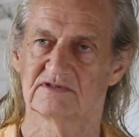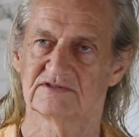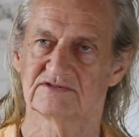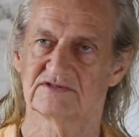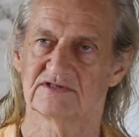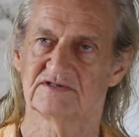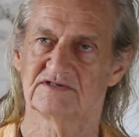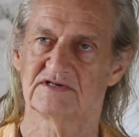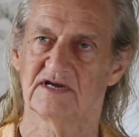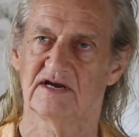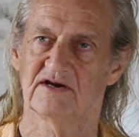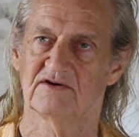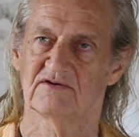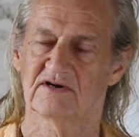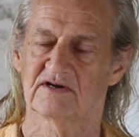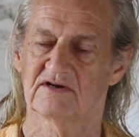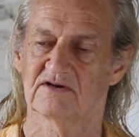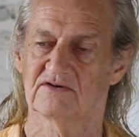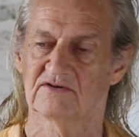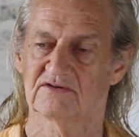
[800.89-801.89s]
It's a
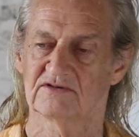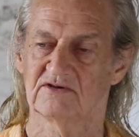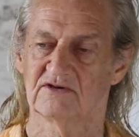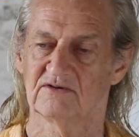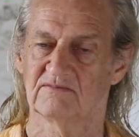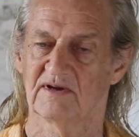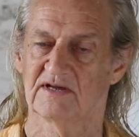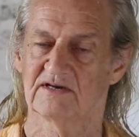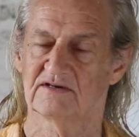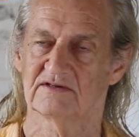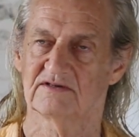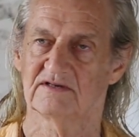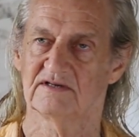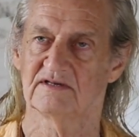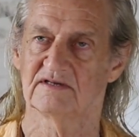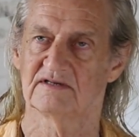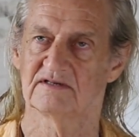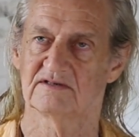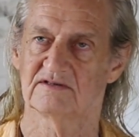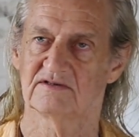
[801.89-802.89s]
terror on humanity.